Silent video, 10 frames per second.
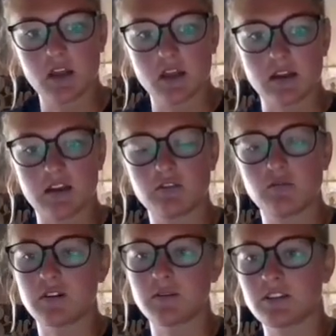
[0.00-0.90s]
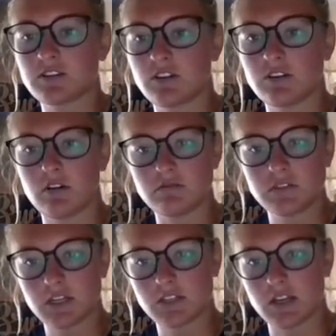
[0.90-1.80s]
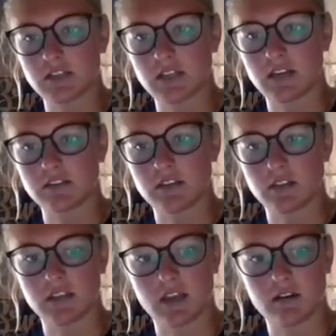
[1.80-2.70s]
Now you want to make sure you don't touch it and let it sit there.